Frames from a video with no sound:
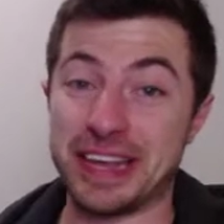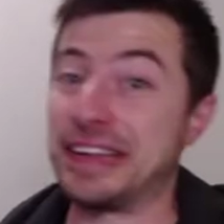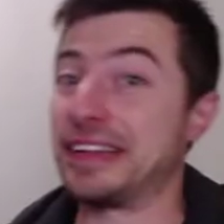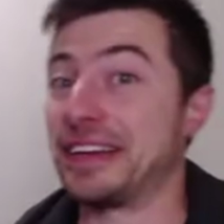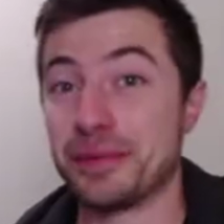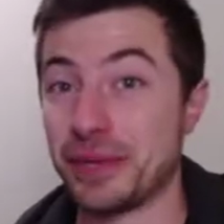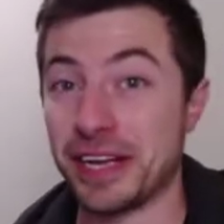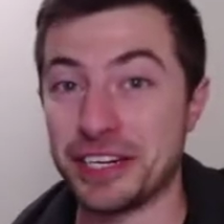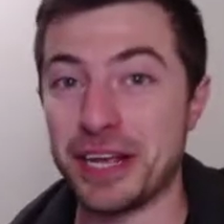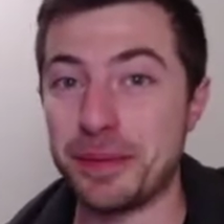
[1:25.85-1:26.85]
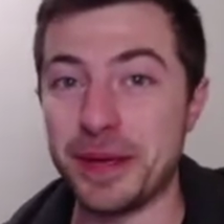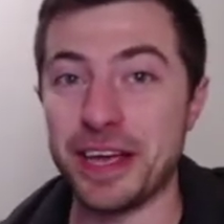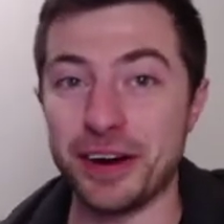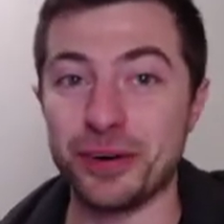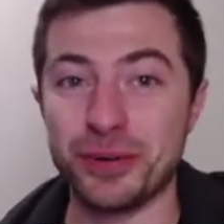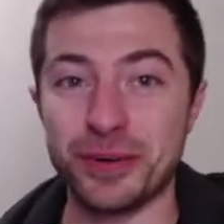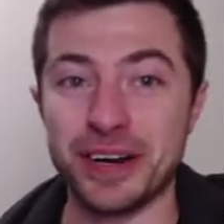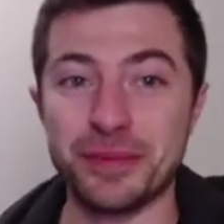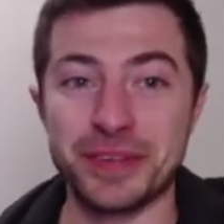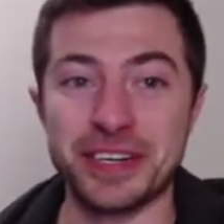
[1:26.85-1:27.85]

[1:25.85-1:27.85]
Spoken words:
easier to play GBL.